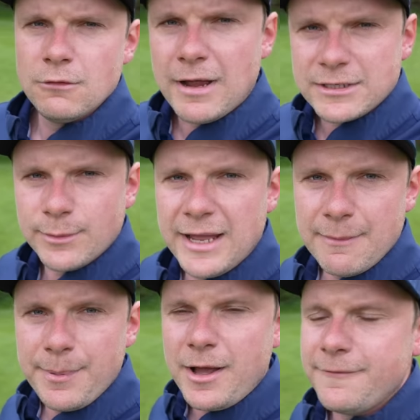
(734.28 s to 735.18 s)
Right, so we have
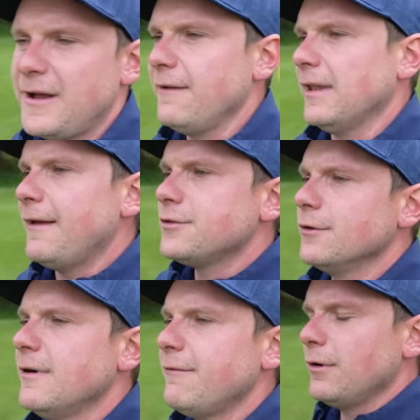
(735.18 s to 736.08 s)
a par five left. So
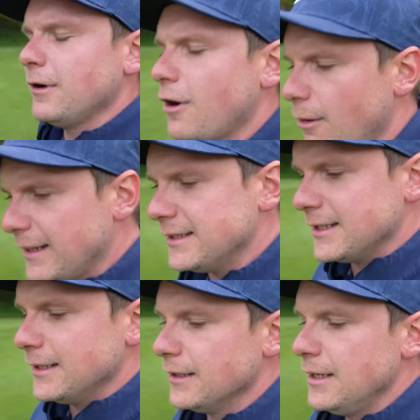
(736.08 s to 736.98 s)
for everyone
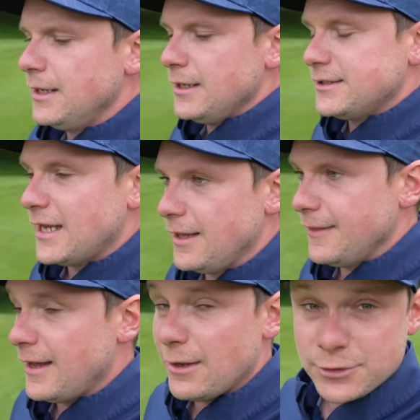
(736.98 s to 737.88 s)
commenting saying
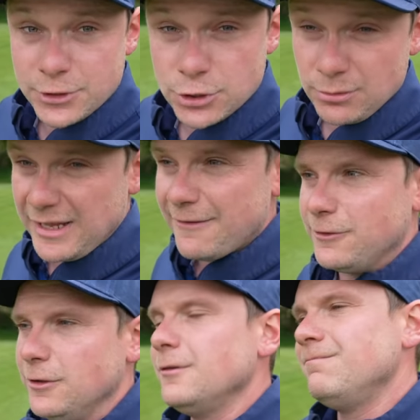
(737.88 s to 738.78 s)
that I was going to shoot
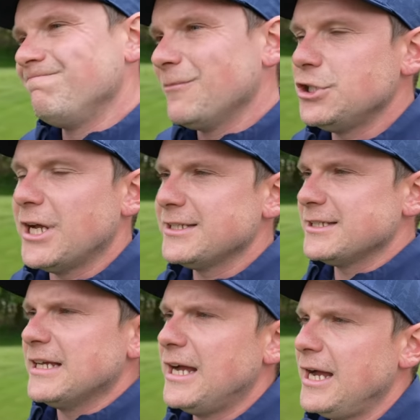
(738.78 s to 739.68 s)
level,
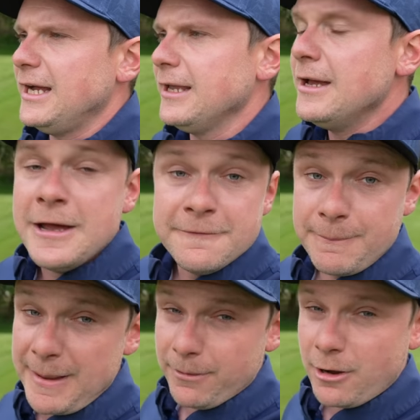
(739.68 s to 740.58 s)
chances are high. For
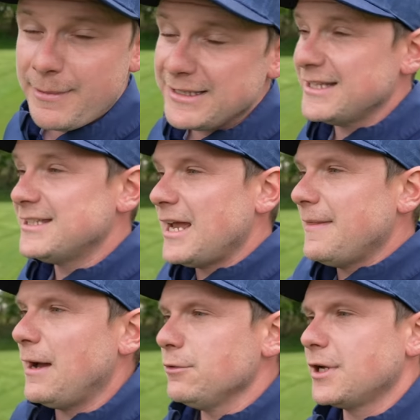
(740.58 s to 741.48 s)
people commenting saying that I was